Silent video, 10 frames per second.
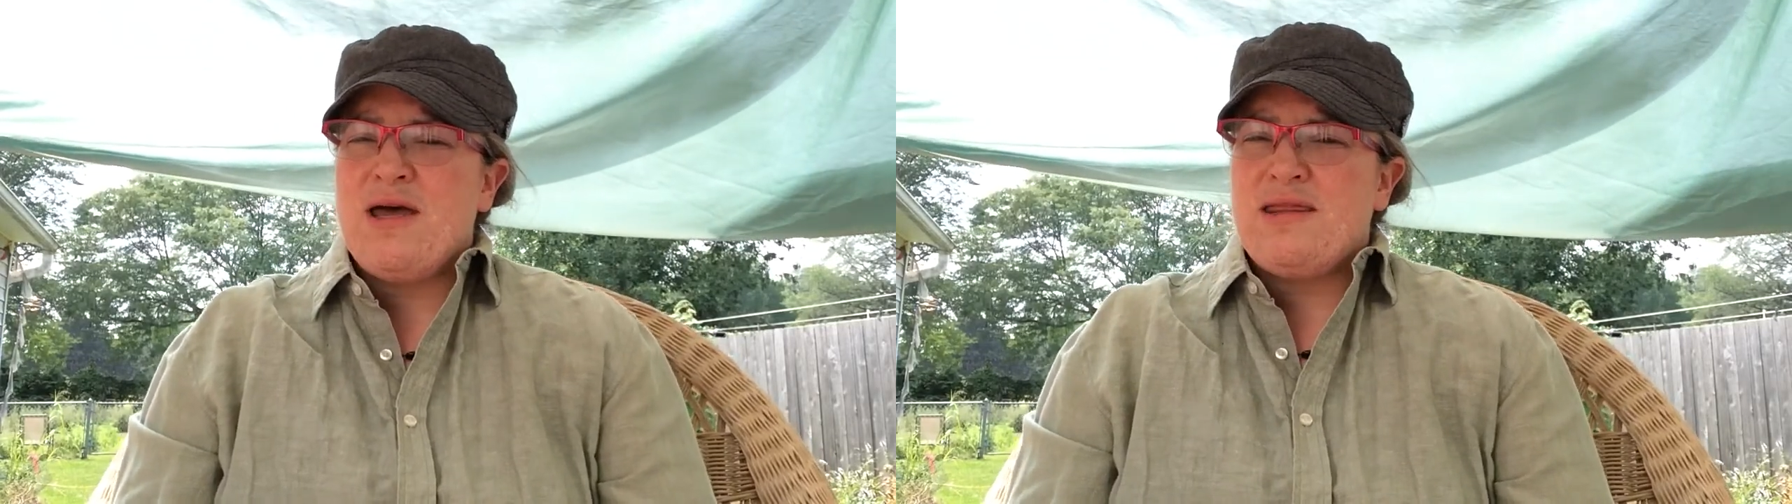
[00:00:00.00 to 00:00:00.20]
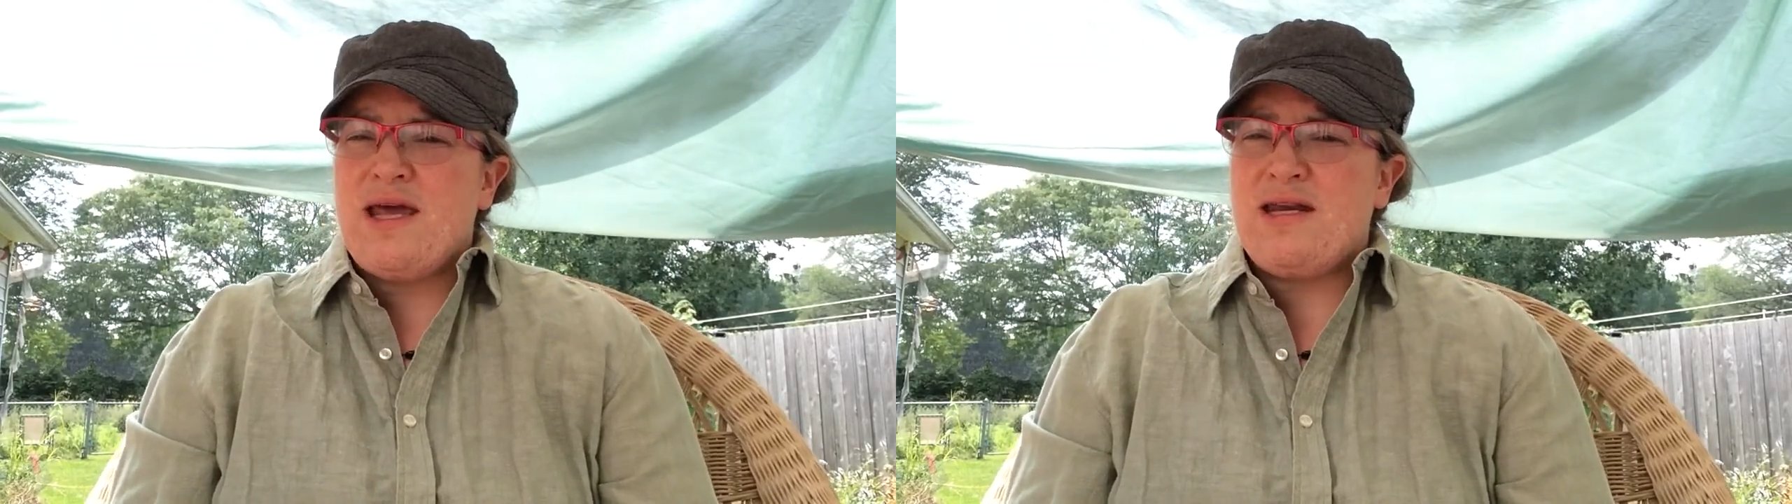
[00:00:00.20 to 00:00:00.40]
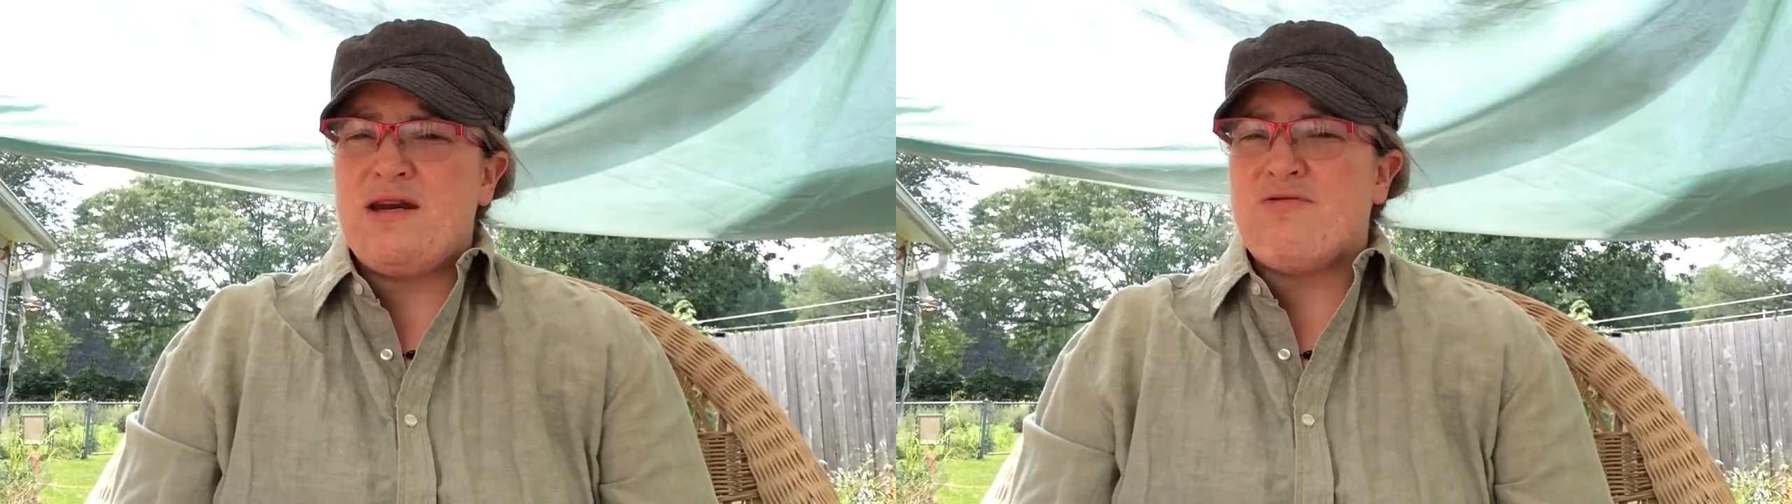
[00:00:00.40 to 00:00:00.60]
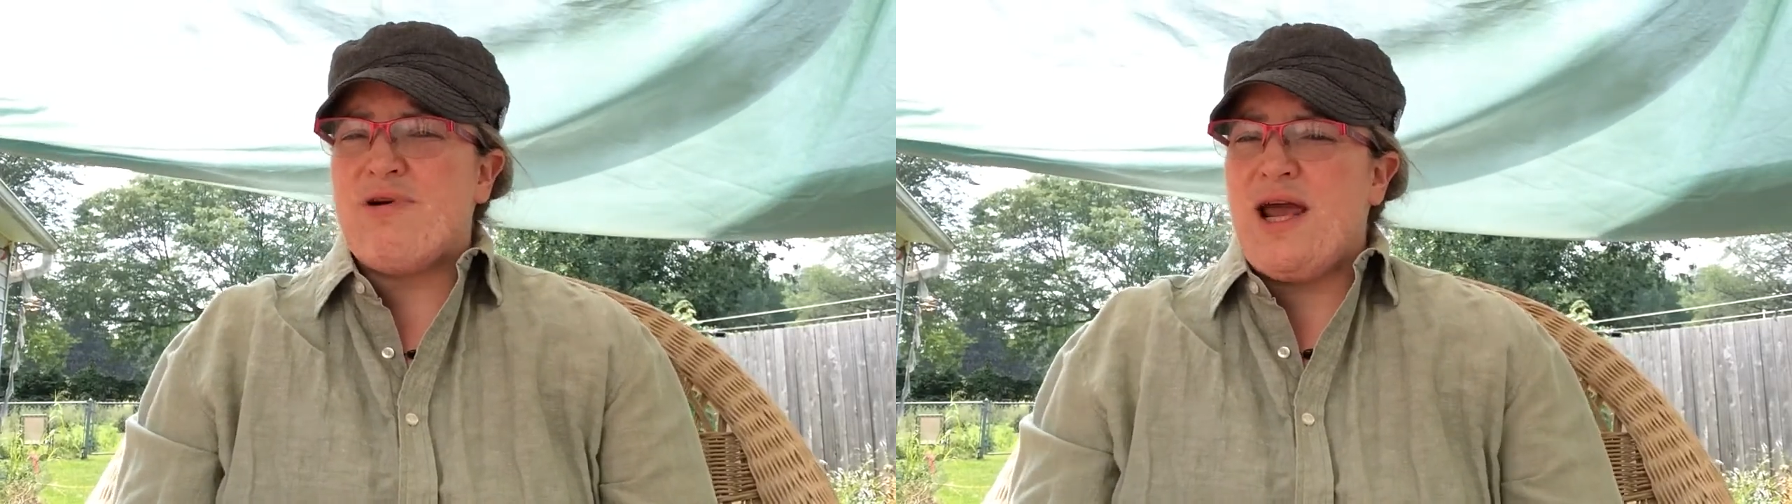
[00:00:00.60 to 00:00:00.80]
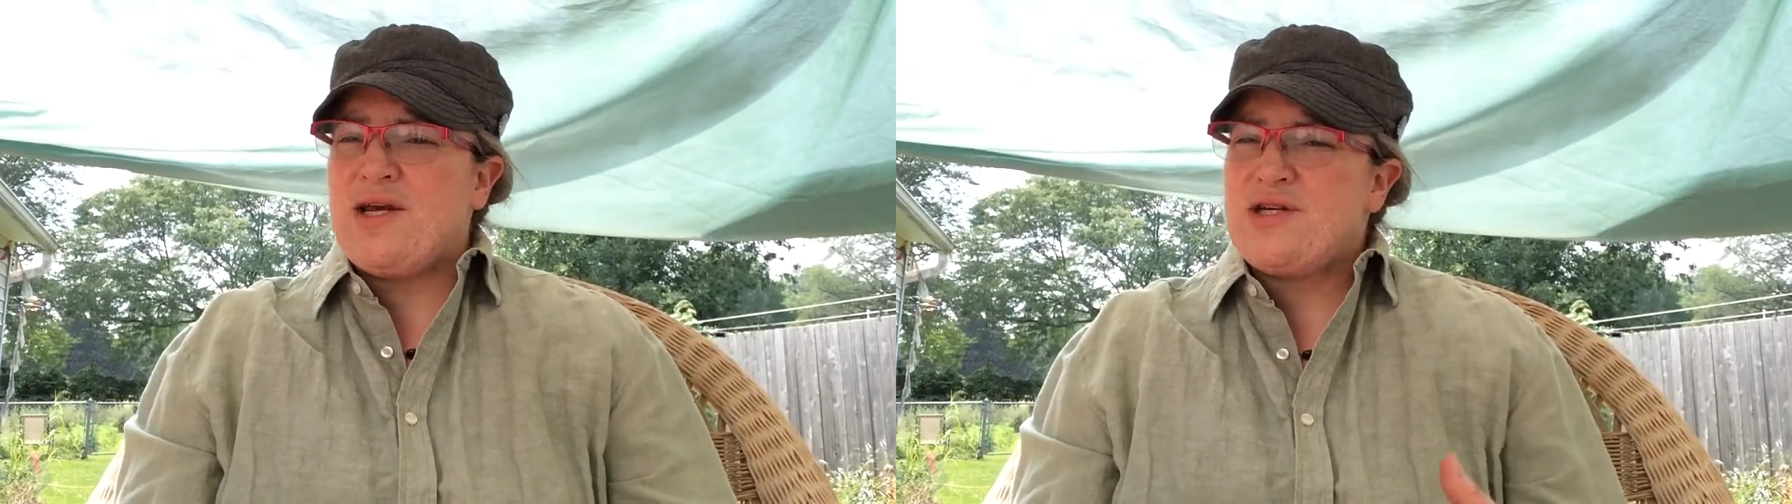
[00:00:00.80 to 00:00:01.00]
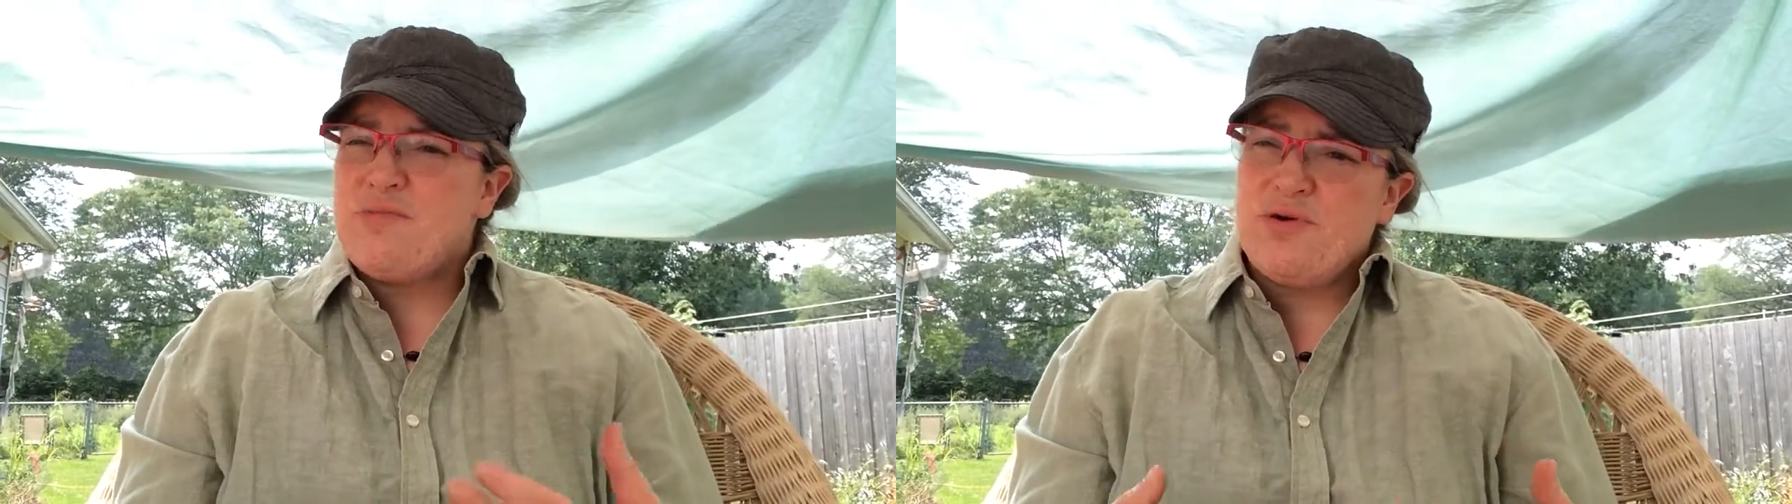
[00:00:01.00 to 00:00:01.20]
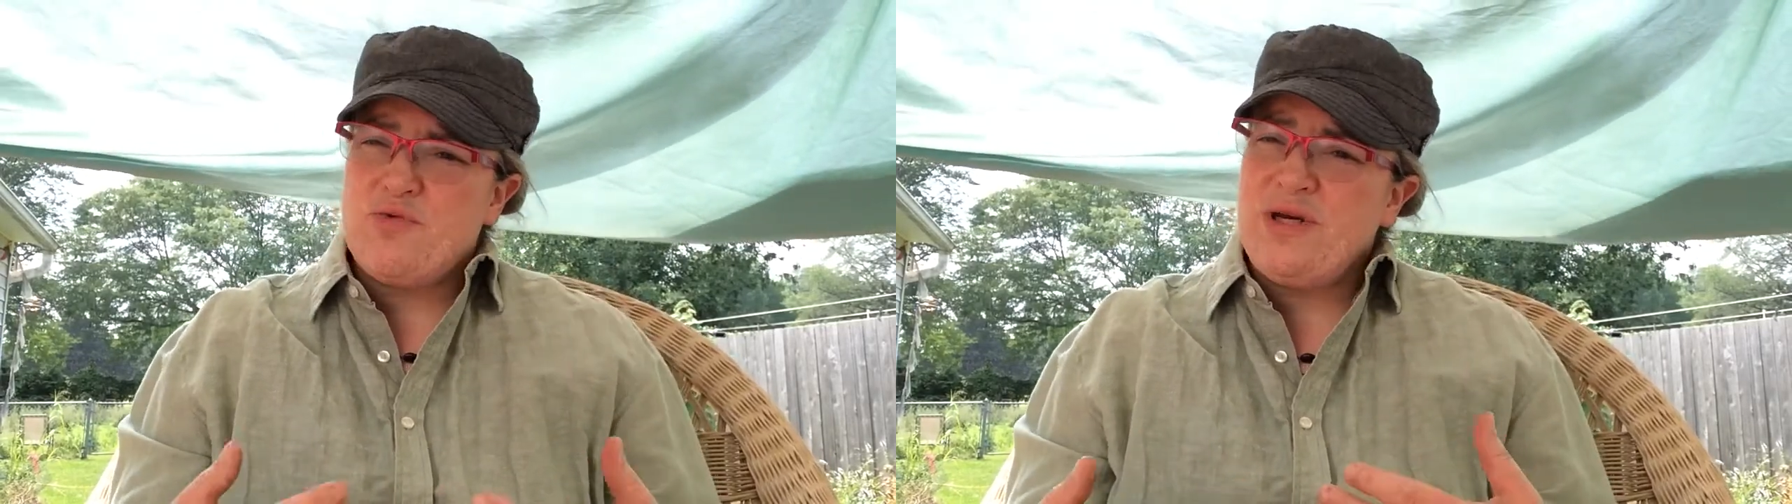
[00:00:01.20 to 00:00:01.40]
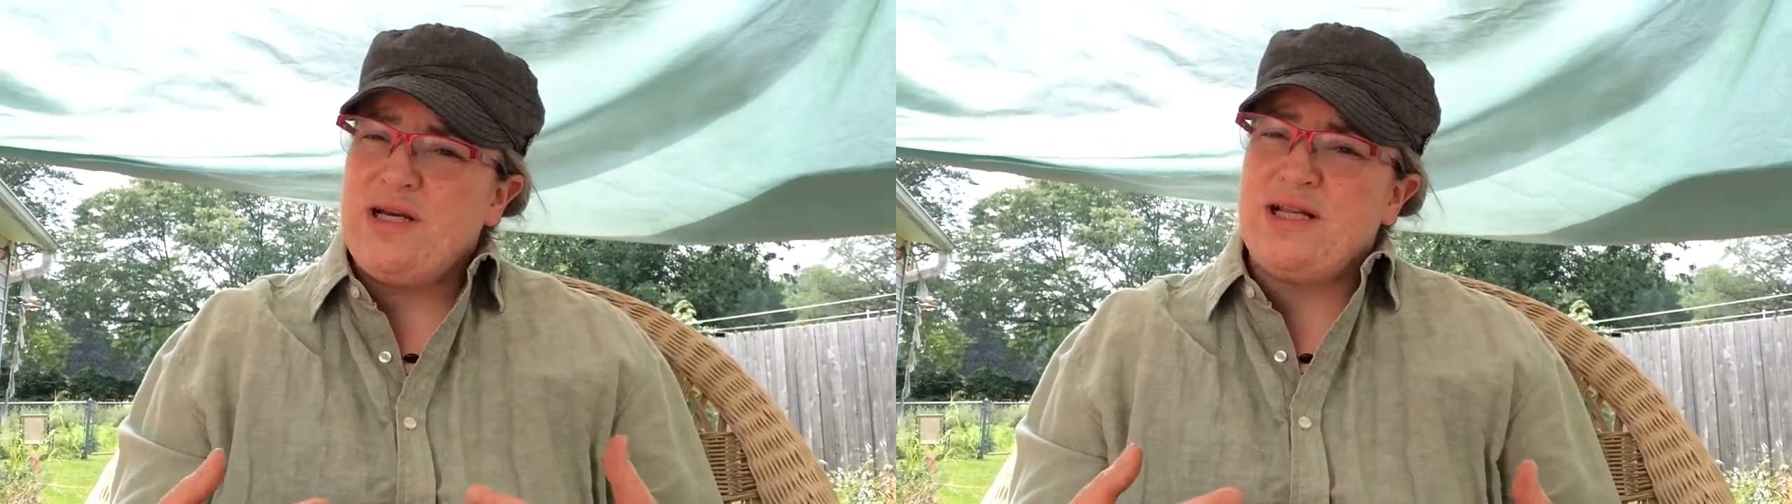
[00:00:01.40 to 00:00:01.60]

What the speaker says: that interaction between